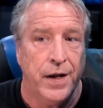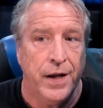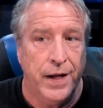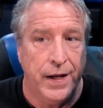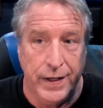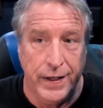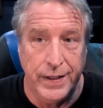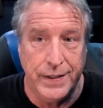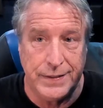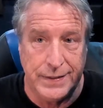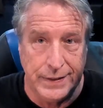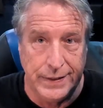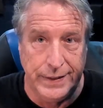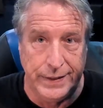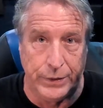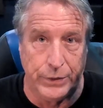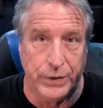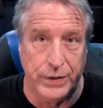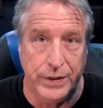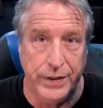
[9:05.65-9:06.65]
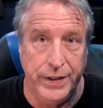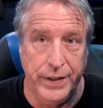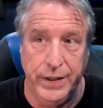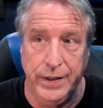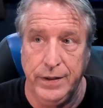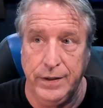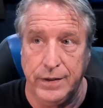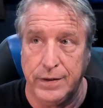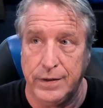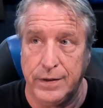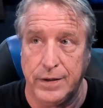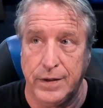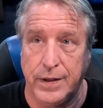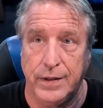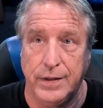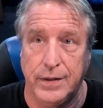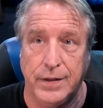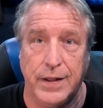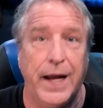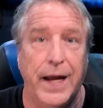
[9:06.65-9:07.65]
It is literally
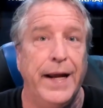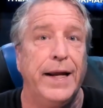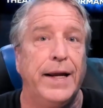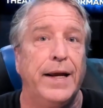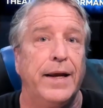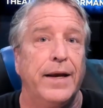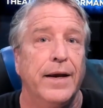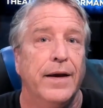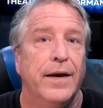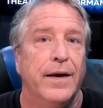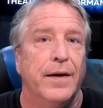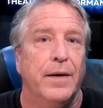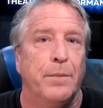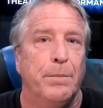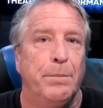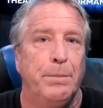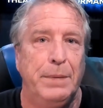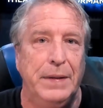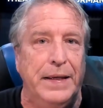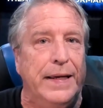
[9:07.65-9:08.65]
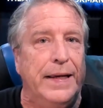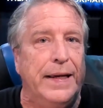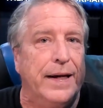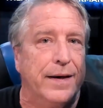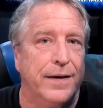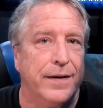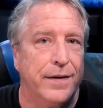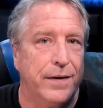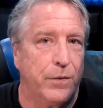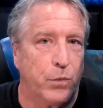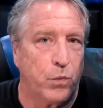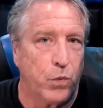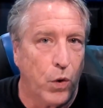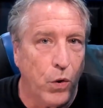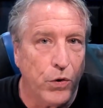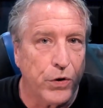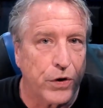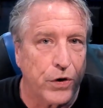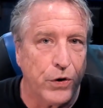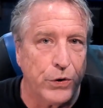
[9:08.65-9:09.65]
like being on a
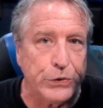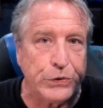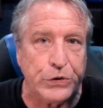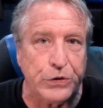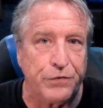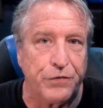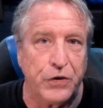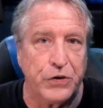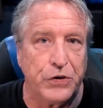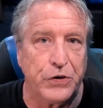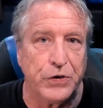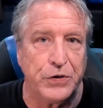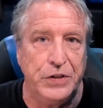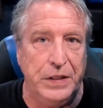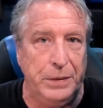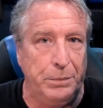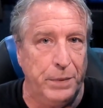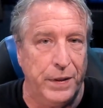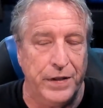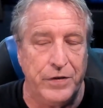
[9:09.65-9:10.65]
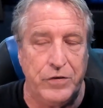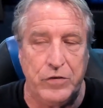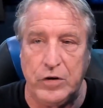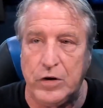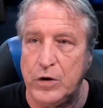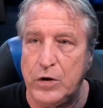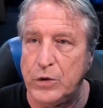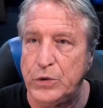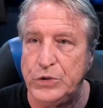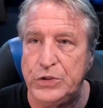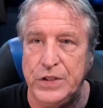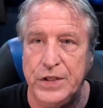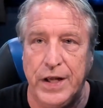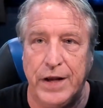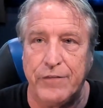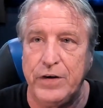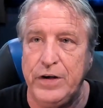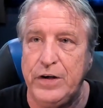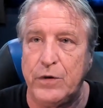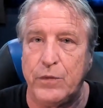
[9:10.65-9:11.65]
roller coaster for 13 minutes. It goes in
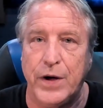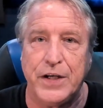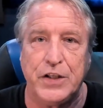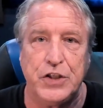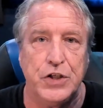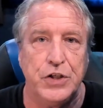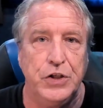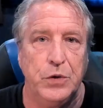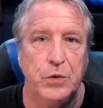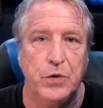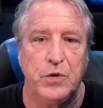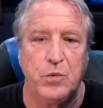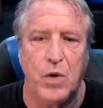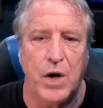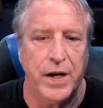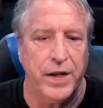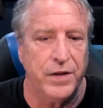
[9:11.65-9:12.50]
every direction you would want.